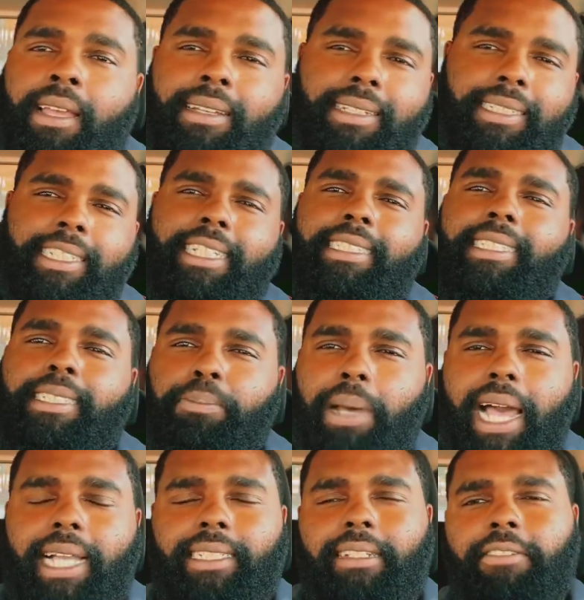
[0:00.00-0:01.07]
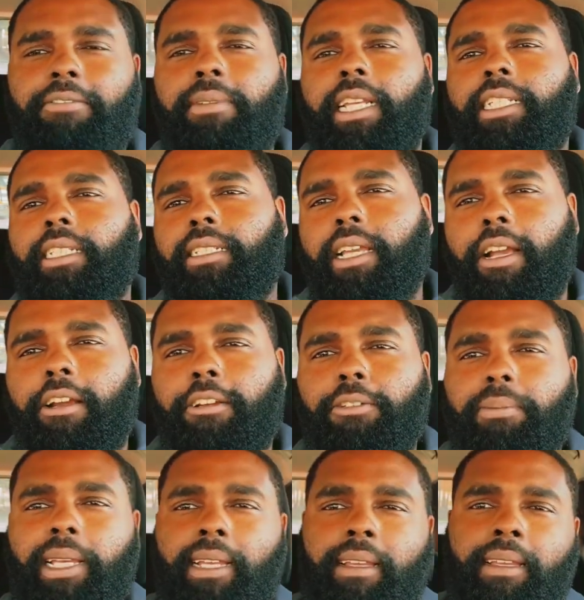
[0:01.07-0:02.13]
Let's get this positive message heard,
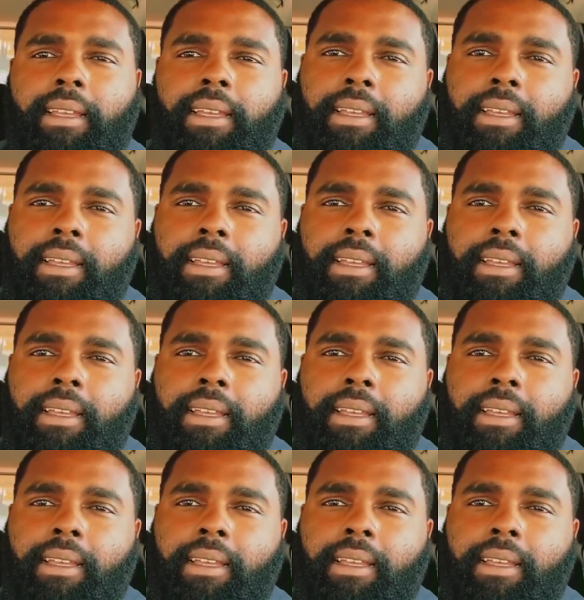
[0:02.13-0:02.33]
man.